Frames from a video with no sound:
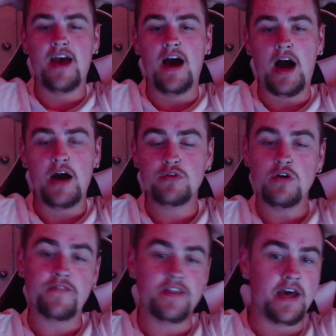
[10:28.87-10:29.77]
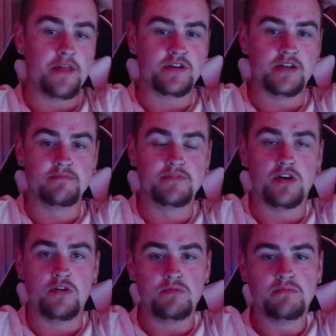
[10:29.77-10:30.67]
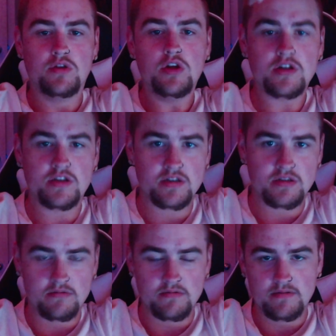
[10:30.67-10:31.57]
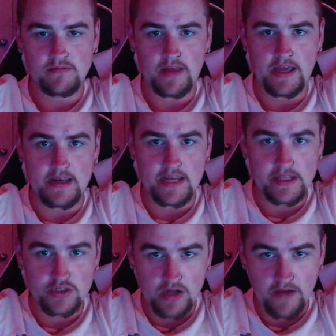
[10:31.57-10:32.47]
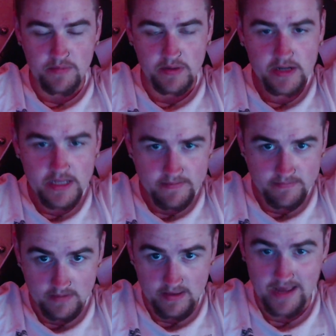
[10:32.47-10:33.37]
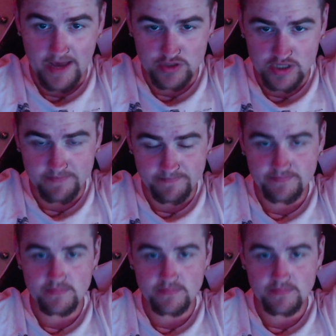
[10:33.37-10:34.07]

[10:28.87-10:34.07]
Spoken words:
I would go for the 9th gen. So looks and daily drivability, 9th gen.